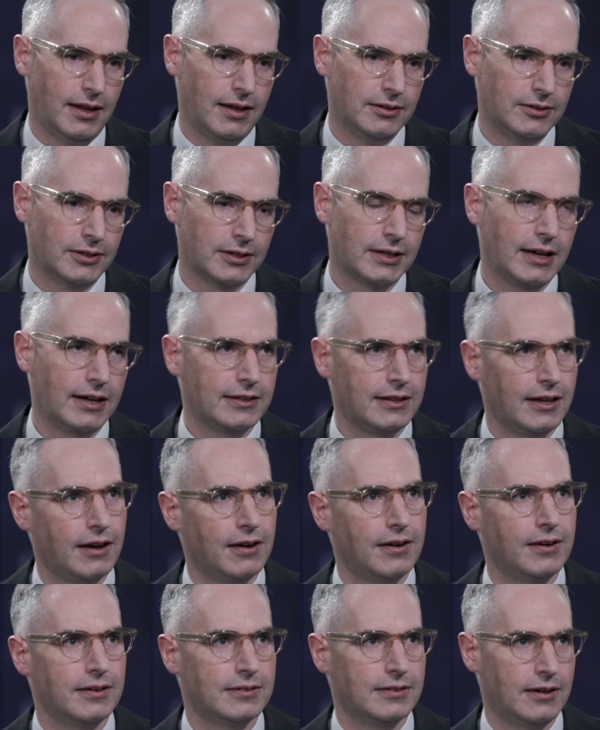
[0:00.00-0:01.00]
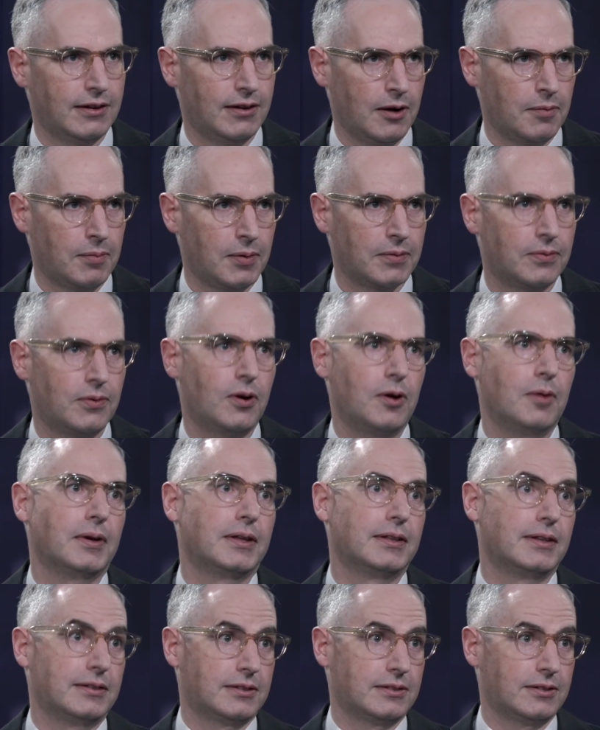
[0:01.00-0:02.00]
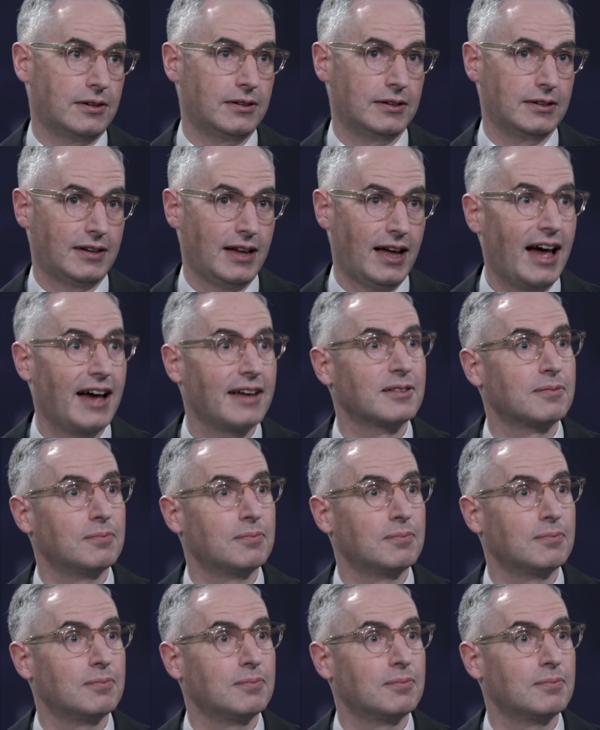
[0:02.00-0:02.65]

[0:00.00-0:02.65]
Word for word: looking at the areas that are outperforming and starting to ask